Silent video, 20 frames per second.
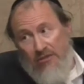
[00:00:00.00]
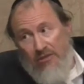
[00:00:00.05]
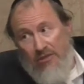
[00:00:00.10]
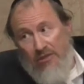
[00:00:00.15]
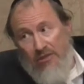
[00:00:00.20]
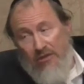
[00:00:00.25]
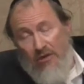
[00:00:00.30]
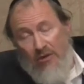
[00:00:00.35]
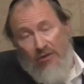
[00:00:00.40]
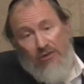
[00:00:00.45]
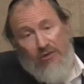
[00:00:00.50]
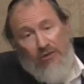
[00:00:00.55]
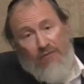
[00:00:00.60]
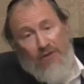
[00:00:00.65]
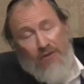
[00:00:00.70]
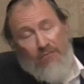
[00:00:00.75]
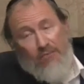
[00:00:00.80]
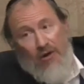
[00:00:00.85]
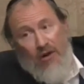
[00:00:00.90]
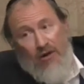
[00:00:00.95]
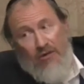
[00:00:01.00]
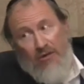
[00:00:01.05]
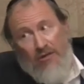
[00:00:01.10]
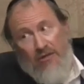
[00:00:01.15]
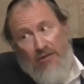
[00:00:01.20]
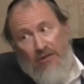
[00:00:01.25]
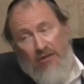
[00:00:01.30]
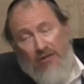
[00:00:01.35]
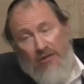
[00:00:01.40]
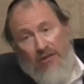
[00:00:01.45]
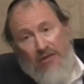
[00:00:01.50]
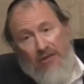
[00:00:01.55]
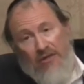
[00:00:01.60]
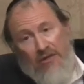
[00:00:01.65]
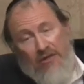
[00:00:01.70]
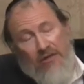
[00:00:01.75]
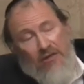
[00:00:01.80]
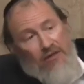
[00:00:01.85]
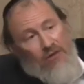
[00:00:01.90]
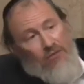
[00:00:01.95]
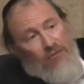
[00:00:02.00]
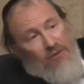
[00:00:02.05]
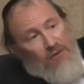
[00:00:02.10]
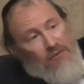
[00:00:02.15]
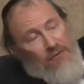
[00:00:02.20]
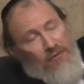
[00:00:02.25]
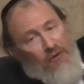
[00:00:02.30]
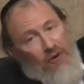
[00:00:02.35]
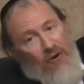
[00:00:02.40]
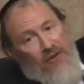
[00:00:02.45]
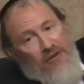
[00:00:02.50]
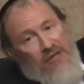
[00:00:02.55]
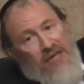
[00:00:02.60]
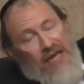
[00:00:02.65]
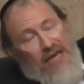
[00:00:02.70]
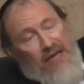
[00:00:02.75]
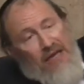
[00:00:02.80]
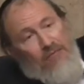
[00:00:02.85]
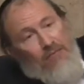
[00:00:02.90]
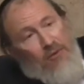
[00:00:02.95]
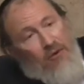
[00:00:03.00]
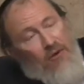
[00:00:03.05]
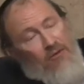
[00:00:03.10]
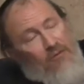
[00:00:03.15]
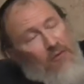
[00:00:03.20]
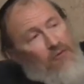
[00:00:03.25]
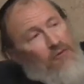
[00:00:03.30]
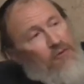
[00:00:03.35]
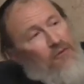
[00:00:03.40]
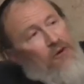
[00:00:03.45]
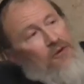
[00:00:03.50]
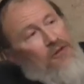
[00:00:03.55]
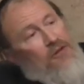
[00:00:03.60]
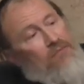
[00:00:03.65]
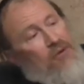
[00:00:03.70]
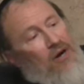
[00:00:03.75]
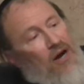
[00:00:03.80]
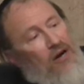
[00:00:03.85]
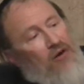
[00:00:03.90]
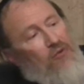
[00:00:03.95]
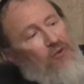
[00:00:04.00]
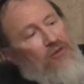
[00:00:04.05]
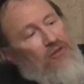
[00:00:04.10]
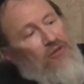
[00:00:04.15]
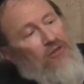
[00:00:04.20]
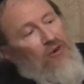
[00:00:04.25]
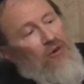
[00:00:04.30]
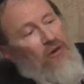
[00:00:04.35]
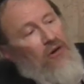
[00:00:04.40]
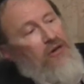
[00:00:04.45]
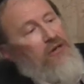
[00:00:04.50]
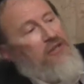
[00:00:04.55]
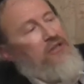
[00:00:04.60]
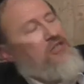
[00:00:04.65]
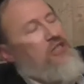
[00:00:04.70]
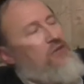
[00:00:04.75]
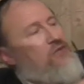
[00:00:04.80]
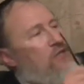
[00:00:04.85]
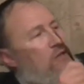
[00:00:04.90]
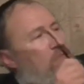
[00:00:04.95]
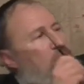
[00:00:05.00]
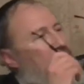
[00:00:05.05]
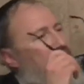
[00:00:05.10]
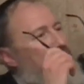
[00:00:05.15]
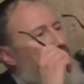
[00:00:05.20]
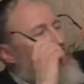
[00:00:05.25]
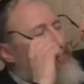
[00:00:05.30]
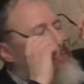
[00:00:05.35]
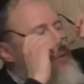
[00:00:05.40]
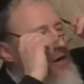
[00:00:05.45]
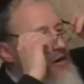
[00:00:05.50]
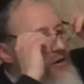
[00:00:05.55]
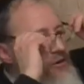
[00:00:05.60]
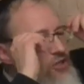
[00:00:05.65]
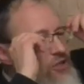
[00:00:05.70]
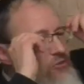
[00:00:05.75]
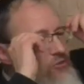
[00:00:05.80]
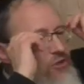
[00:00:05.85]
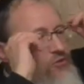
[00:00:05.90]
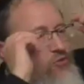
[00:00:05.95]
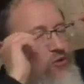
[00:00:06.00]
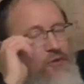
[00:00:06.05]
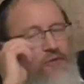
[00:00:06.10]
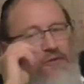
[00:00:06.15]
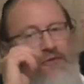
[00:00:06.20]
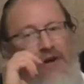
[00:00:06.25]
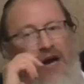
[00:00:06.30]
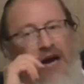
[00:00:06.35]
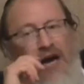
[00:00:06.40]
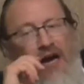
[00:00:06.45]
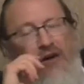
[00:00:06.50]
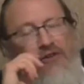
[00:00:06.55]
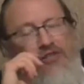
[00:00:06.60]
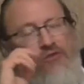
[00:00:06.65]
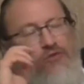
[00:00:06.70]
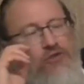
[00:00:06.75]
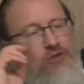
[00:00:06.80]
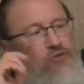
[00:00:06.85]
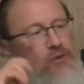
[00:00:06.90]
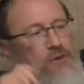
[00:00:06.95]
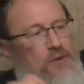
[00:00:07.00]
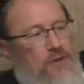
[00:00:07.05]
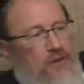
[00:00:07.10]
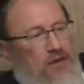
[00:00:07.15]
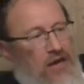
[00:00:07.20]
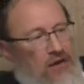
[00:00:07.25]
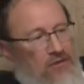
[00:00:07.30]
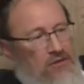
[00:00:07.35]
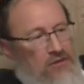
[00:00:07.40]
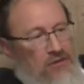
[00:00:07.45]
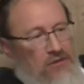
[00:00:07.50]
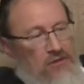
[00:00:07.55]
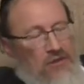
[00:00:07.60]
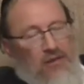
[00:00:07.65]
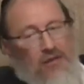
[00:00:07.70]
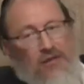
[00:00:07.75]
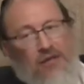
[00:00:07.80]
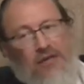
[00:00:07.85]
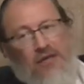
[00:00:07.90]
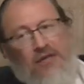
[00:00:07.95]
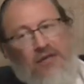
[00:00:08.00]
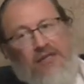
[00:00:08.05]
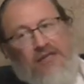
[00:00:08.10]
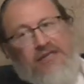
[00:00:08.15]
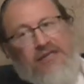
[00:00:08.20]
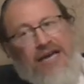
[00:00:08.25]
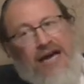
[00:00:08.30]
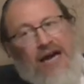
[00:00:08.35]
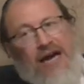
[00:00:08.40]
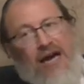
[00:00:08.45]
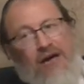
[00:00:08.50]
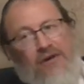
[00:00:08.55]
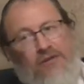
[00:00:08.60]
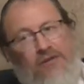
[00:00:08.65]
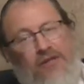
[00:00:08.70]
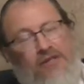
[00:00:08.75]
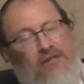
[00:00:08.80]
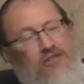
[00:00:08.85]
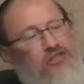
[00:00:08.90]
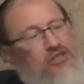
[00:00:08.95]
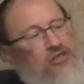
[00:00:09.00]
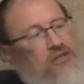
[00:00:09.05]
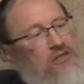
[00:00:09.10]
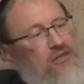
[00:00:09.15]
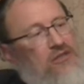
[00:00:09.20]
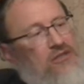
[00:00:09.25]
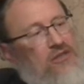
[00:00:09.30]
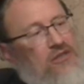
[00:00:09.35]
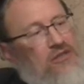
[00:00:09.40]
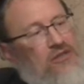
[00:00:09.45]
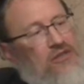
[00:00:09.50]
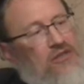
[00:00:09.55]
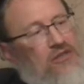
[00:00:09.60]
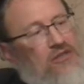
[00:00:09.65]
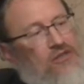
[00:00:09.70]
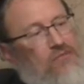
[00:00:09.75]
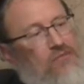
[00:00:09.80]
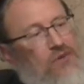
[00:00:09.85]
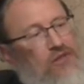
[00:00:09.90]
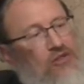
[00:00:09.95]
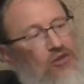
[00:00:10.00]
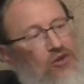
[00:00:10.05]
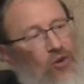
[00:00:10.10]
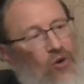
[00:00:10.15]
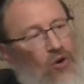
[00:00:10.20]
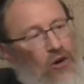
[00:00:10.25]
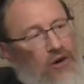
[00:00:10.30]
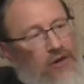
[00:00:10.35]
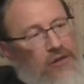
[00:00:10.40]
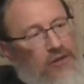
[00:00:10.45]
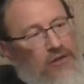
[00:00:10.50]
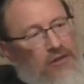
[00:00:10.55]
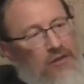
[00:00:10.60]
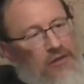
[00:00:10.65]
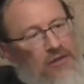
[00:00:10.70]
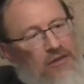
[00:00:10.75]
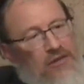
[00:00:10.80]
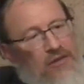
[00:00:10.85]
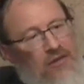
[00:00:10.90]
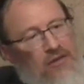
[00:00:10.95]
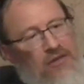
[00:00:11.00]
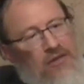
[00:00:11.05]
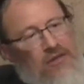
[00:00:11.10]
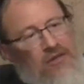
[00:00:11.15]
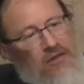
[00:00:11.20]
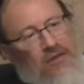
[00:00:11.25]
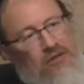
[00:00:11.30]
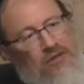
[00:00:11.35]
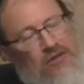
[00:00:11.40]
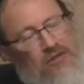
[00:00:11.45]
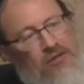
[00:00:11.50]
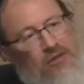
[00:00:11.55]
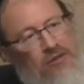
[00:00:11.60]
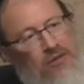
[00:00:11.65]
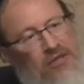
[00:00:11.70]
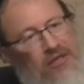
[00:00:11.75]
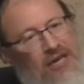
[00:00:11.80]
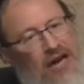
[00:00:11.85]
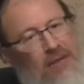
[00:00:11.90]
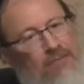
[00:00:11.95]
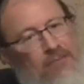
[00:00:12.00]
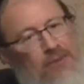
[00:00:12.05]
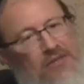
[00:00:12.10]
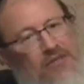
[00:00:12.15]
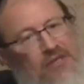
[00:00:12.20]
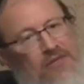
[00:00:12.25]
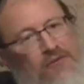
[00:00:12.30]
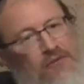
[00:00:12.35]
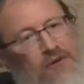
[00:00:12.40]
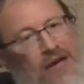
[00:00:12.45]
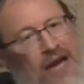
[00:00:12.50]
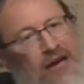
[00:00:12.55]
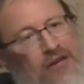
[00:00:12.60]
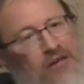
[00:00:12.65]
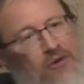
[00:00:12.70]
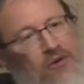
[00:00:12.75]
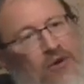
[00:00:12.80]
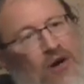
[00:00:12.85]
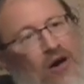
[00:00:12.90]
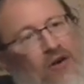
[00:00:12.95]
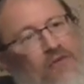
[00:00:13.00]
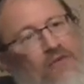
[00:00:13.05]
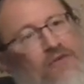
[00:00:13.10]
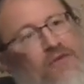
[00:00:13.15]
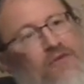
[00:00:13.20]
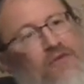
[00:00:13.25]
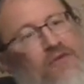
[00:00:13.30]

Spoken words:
the owner of the parrot. Before the parrot was gored, she was a pregnant parrot. She was worth 1,000. Now that she's been gored, so the composite value of